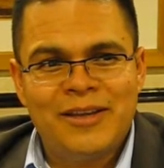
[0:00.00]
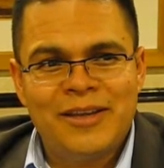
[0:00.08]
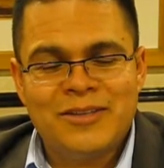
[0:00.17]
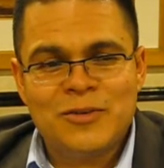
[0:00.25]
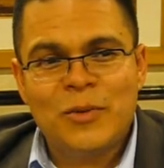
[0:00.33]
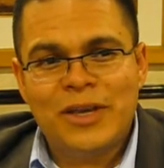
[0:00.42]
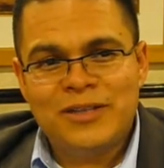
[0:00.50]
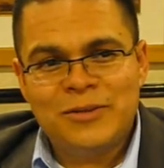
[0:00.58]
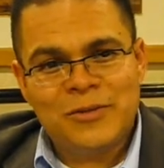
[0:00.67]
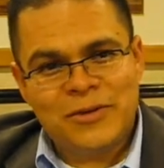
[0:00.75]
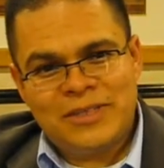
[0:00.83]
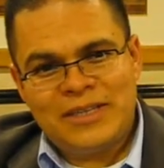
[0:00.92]
as a way to
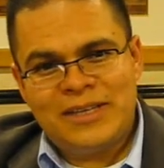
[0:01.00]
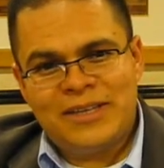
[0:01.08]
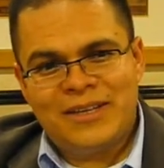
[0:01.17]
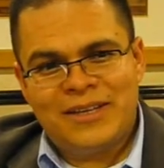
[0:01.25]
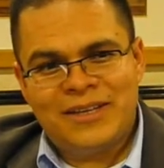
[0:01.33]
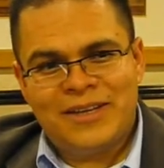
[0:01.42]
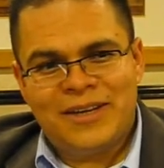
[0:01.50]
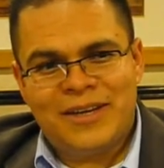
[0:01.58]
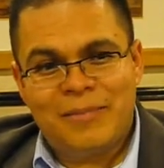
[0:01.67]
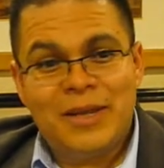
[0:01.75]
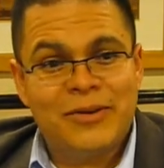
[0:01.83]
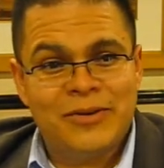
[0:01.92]
critique
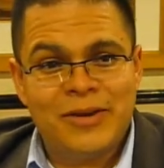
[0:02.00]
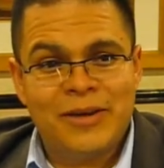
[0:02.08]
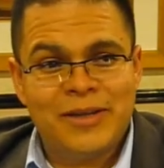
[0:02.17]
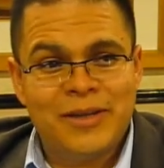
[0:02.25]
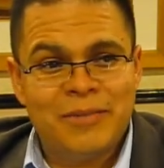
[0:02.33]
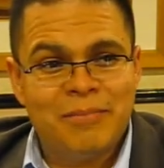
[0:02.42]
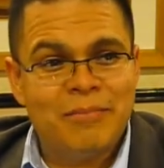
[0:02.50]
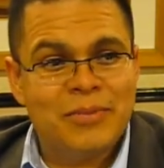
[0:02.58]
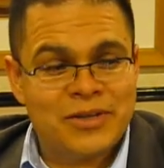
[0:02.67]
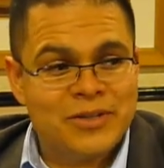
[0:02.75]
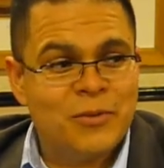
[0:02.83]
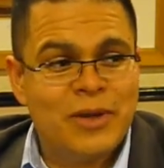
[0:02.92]
patriarchy,
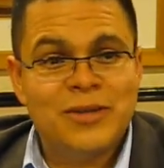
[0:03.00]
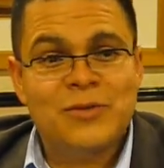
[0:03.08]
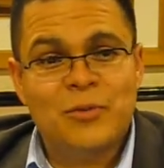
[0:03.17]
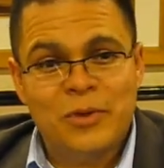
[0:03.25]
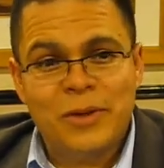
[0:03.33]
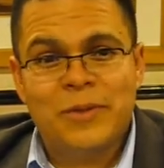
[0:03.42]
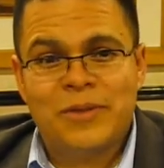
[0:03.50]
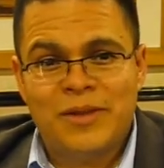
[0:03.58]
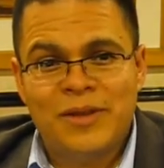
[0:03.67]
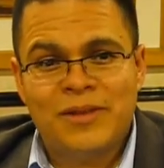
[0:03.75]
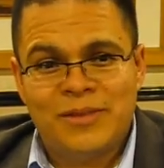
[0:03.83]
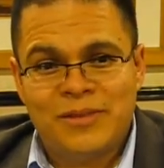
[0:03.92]
but as a way to
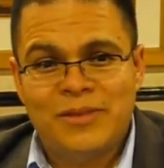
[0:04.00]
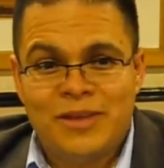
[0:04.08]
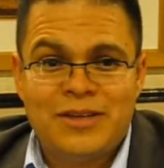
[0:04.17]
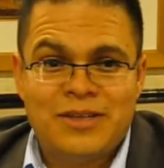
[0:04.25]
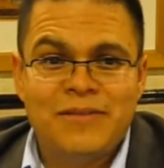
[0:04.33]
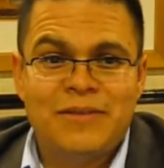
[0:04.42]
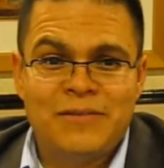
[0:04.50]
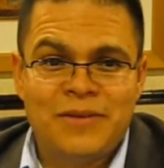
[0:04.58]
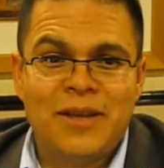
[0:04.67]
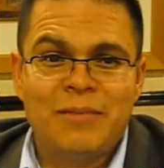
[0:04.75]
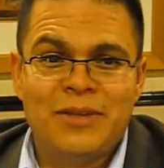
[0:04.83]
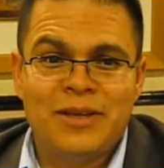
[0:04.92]
rethink the idea of the
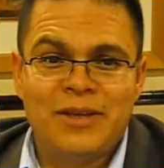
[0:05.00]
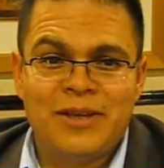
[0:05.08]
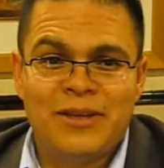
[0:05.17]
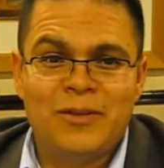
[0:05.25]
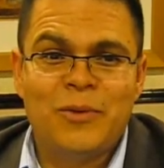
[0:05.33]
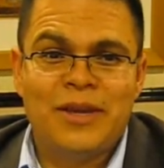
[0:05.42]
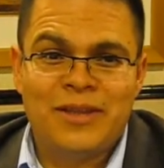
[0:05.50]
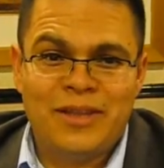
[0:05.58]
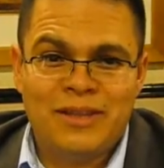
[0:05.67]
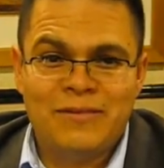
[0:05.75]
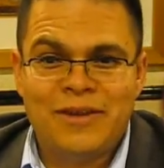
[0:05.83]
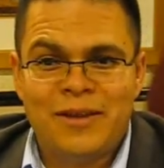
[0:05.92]
family and the way
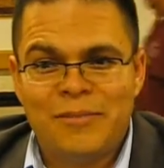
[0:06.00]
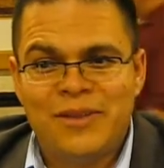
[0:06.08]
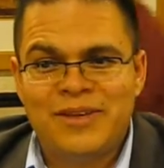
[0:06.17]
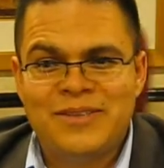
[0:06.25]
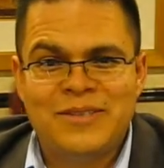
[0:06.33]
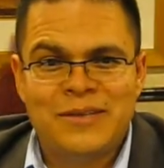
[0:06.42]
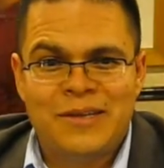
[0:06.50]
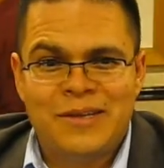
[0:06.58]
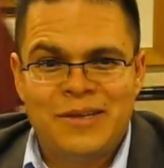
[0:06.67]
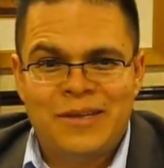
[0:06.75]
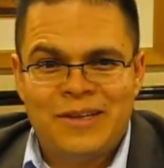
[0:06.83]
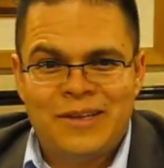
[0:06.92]
that the family is
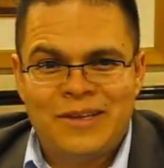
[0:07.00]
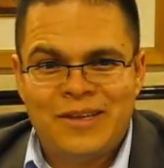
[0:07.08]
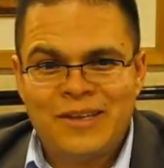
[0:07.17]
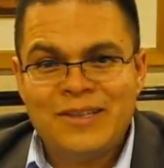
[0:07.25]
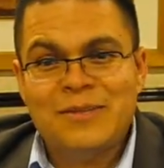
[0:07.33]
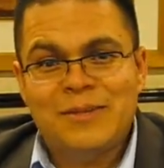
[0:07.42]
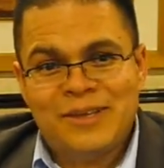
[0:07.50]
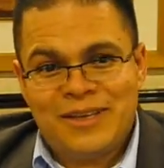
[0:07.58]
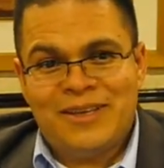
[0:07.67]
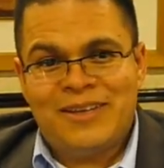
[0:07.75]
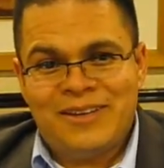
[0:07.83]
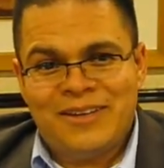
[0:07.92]

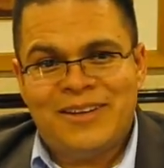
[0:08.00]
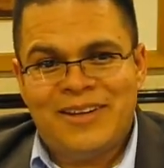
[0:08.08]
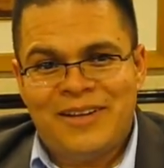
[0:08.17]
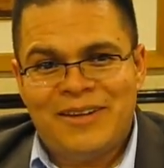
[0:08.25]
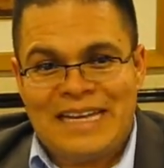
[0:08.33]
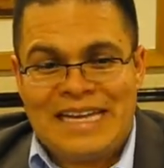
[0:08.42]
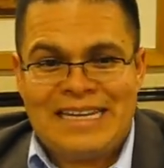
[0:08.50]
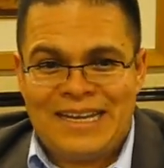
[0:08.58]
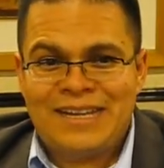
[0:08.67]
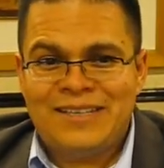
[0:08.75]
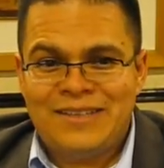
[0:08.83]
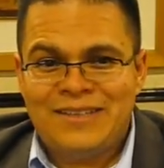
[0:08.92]
intimately
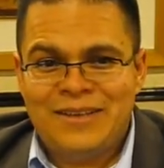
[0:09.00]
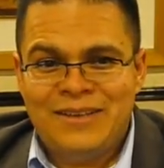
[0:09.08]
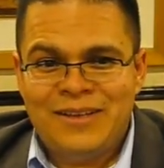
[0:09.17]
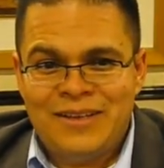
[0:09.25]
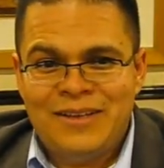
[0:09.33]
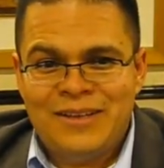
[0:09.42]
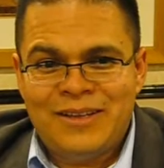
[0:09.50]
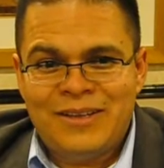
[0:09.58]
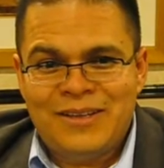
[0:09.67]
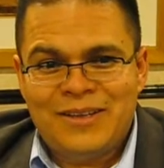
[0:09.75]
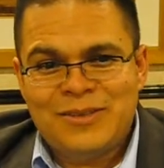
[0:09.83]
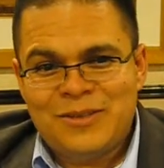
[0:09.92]
connected
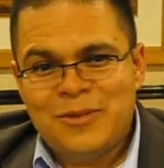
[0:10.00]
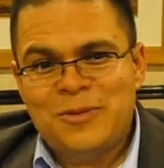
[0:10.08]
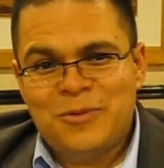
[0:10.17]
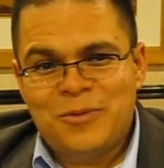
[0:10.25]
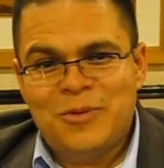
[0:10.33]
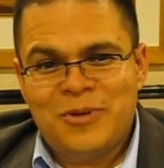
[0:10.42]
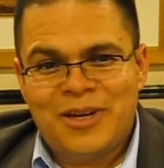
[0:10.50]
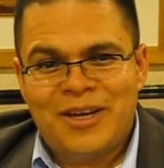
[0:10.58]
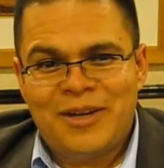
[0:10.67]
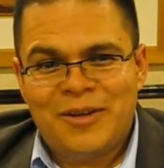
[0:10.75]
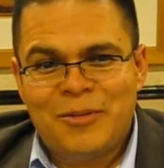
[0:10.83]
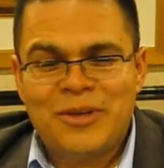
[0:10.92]
to
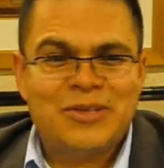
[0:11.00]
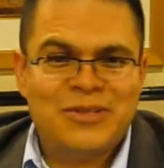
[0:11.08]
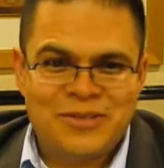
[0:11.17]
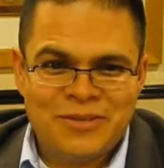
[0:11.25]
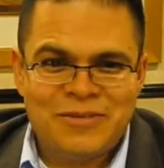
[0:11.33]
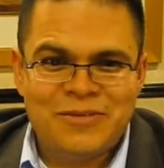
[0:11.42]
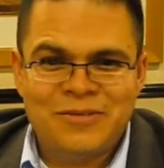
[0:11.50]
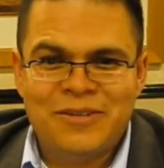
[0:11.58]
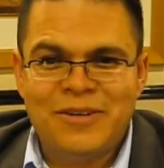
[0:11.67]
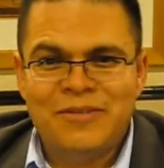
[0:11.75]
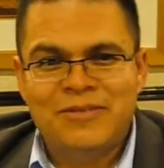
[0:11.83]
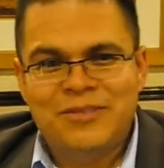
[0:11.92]
questions
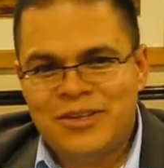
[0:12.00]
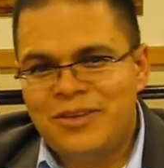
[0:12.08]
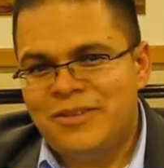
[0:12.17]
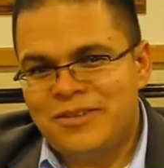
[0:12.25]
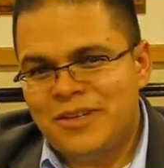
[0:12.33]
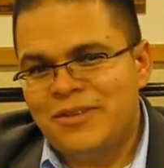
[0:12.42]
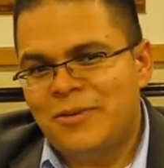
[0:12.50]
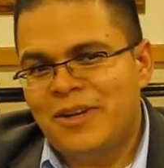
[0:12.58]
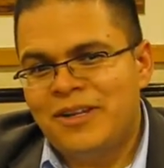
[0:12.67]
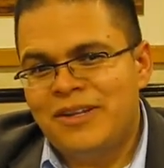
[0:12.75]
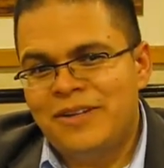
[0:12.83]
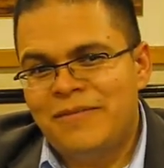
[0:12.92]
of gender and
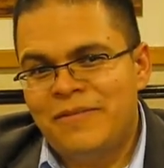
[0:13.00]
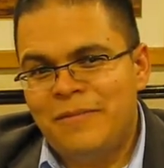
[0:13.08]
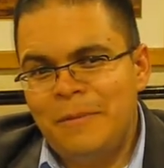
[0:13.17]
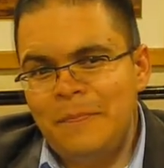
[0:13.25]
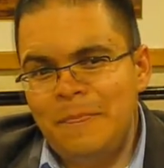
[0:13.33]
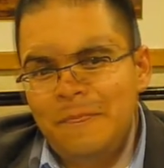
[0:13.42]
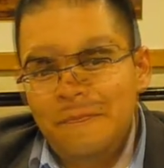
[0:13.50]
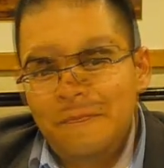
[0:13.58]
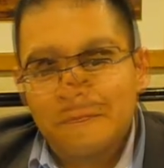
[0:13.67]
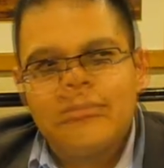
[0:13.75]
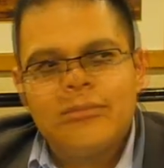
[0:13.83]
sexuality. I think